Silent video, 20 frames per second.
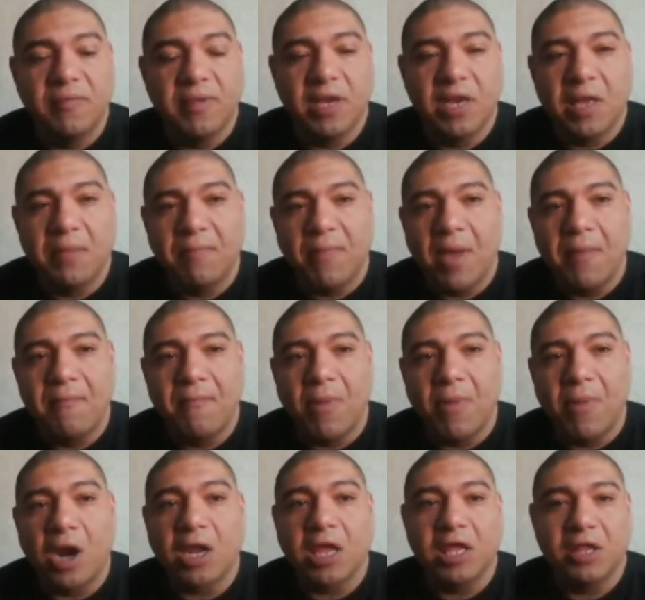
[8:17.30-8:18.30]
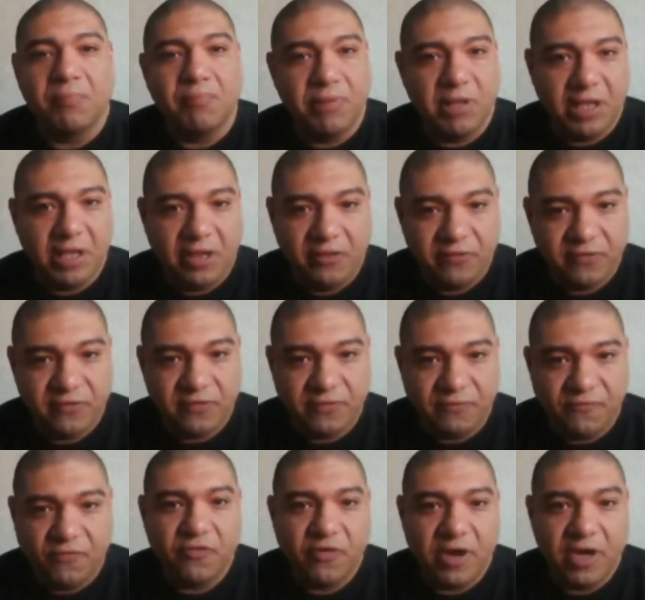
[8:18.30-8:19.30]
in a, a,
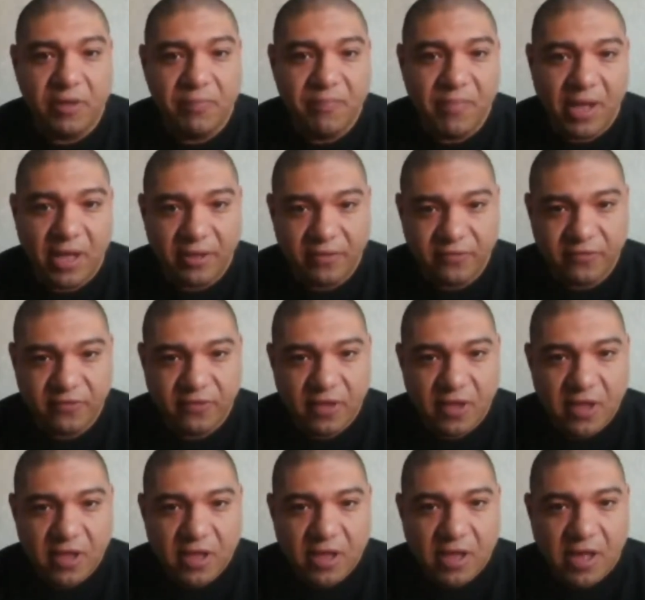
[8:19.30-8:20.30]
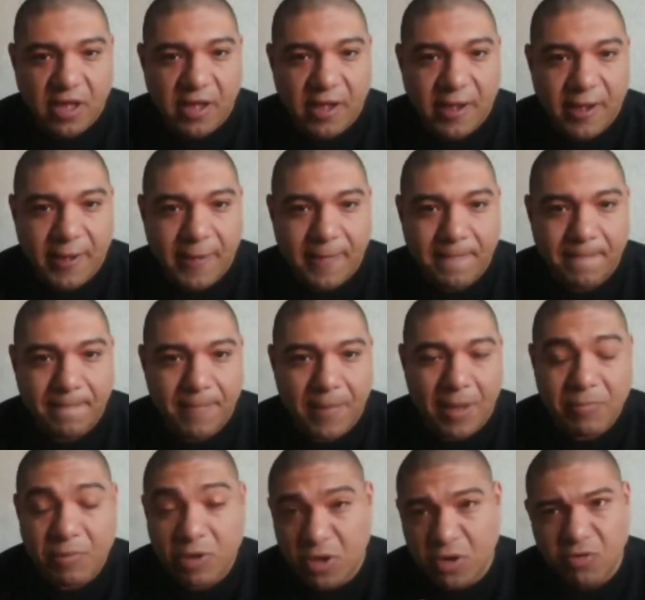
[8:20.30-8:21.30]
marketplace for trading bots. Um,
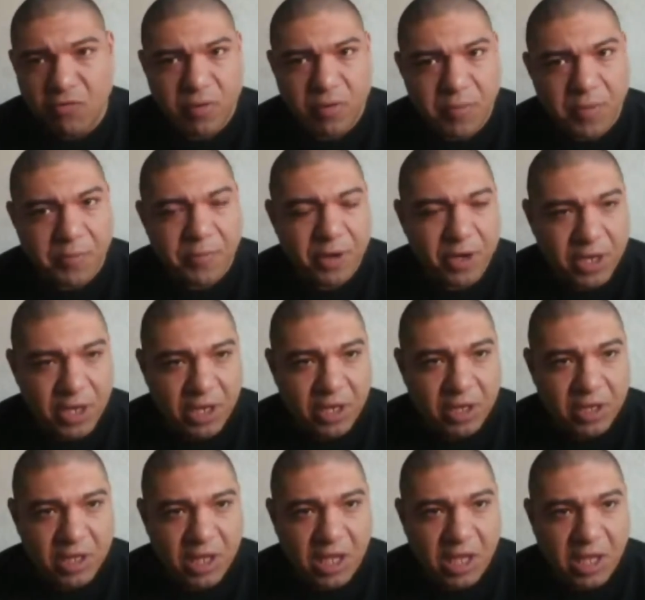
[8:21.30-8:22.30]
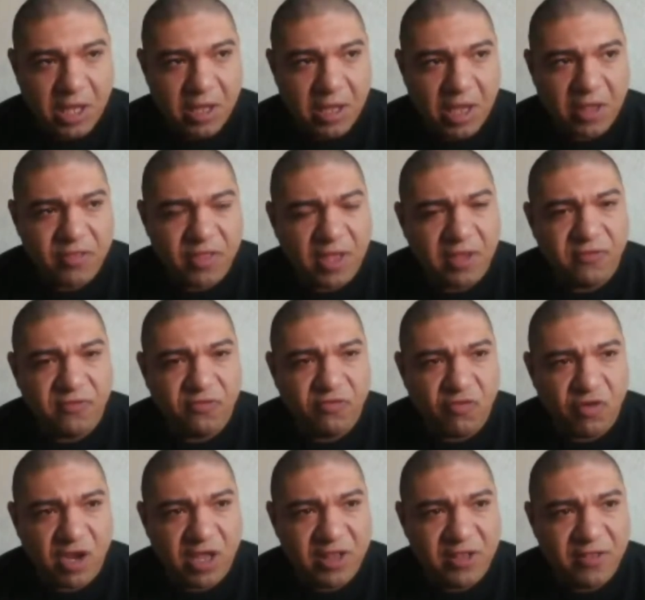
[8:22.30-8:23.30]
don't remember the, the I think it's
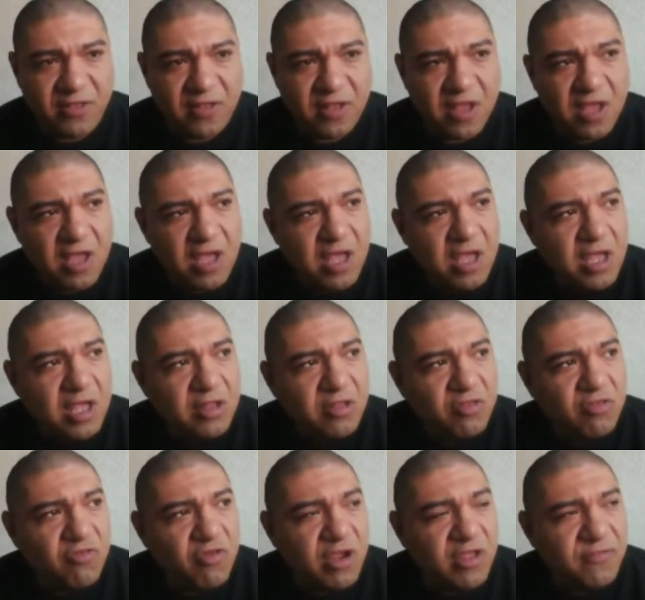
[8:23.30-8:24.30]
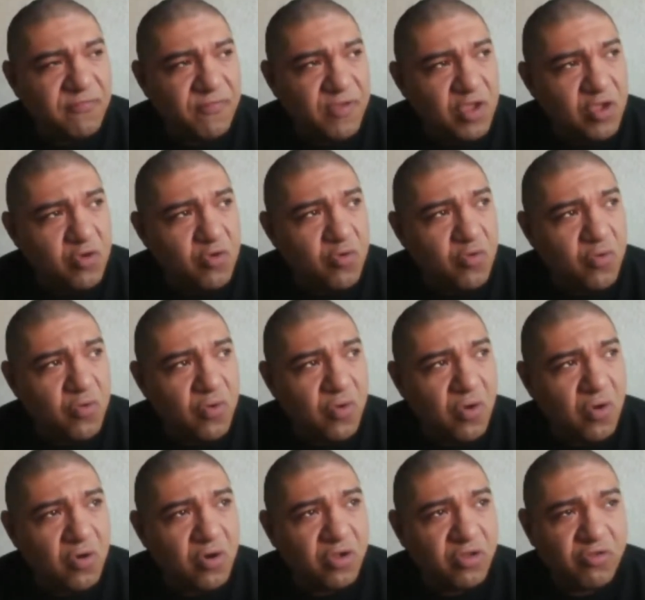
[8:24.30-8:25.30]
Trade trade view
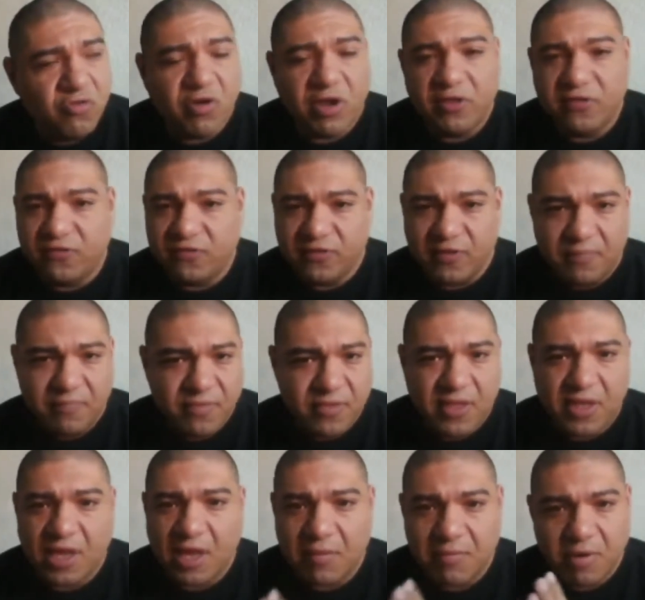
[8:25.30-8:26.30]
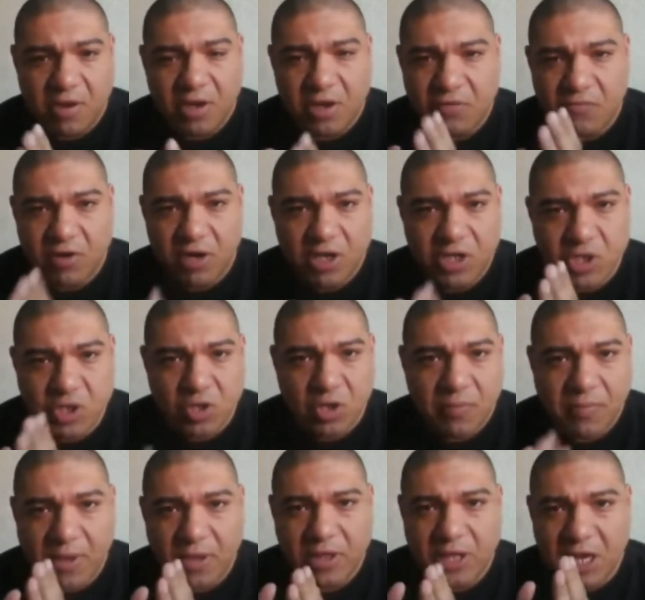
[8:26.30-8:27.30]
or Trade something. I'm not really sure
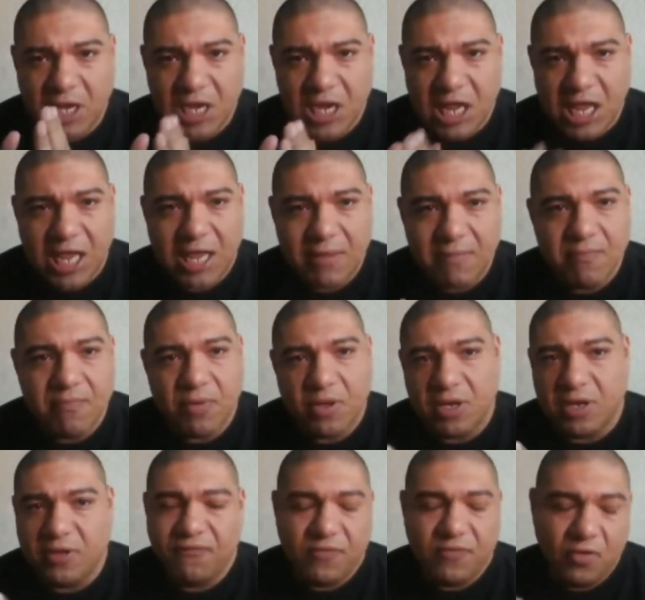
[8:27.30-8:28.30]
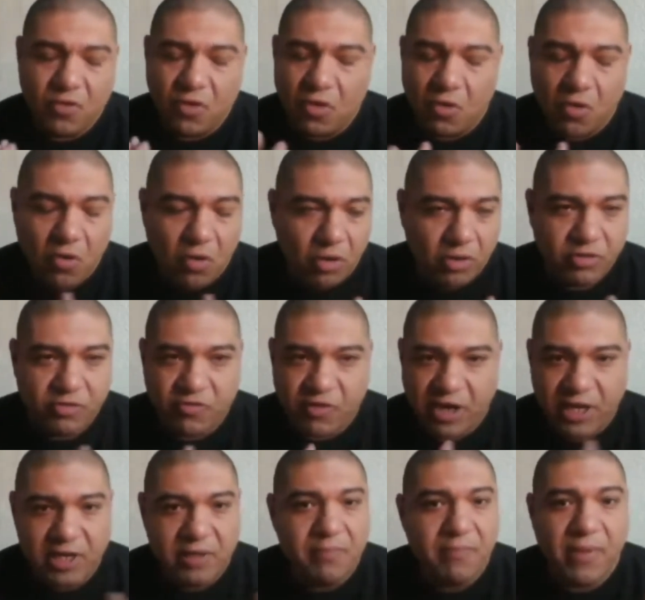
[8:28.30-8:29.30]
about the name, but if you Google
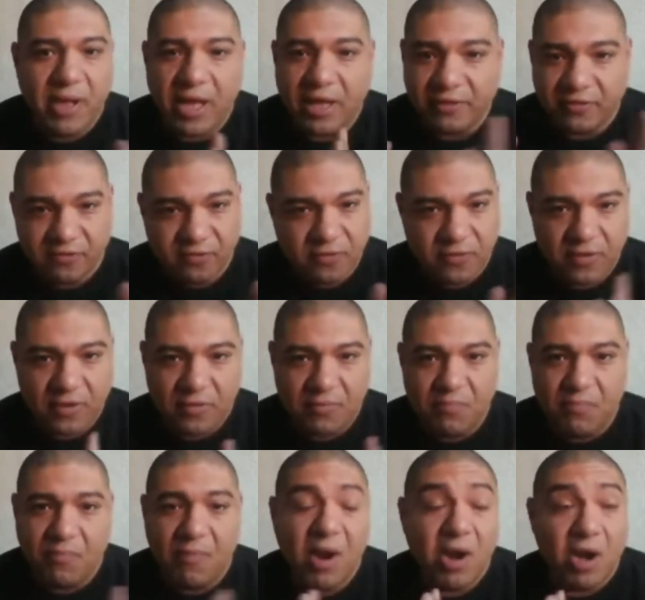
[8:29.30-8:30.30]
trading bots mm-hmm.